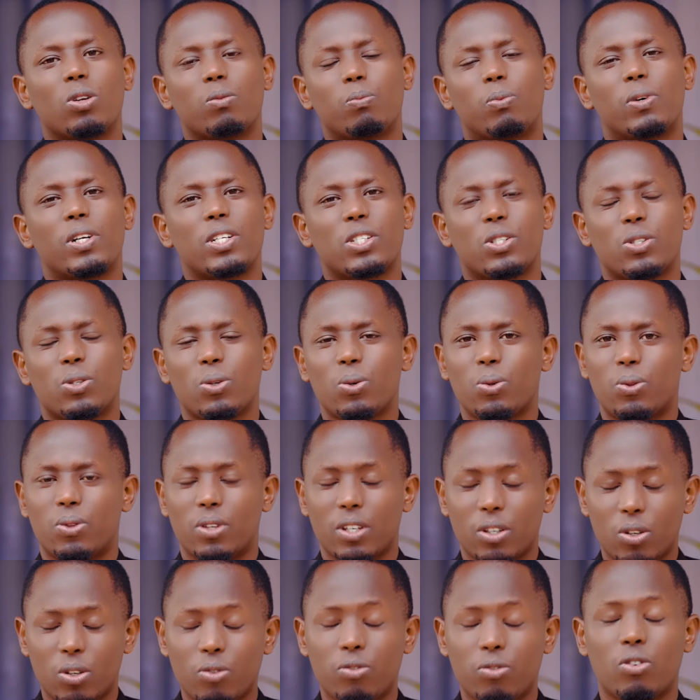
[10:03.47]
God bless you.
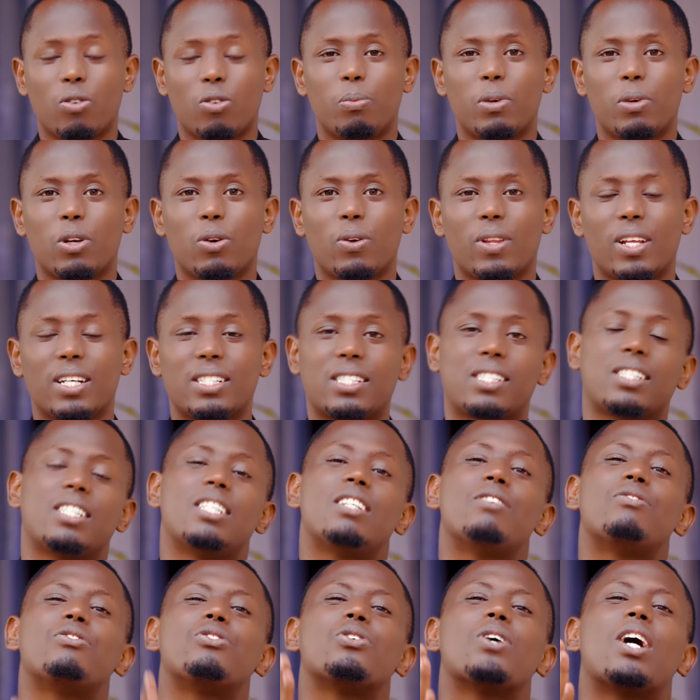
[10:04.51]
Thank you for being with us.
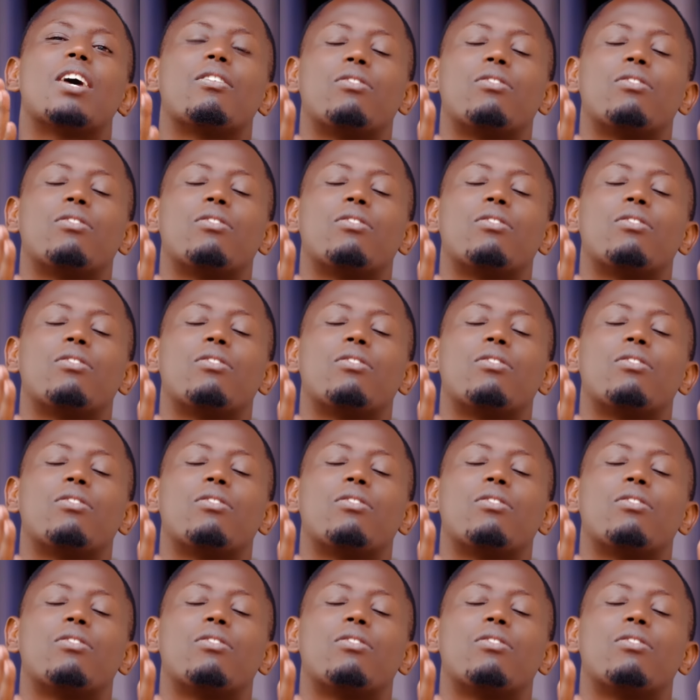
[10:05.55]
If